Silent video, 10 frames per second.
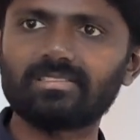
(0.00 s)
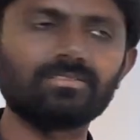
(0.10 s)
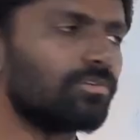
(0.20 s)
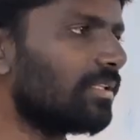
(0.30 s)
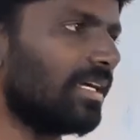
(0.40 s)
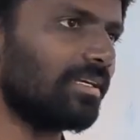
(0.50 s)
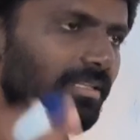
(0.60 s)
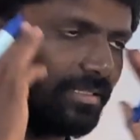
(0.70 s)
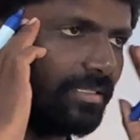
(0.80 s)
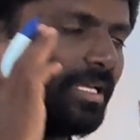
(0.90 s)
So
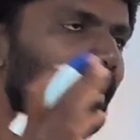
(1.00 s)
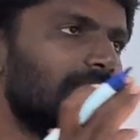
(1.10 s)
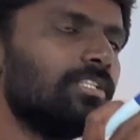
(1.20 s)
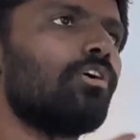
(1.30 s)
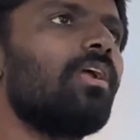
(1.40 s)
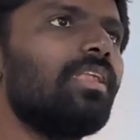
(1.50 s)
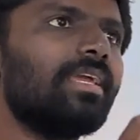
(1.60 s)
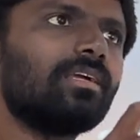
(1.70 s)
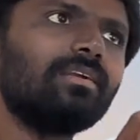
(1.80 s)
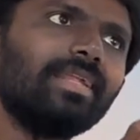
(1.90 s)
that these all
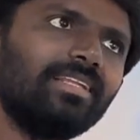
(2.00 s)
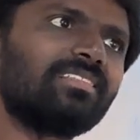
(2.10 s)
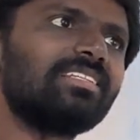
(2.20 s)
like Dennis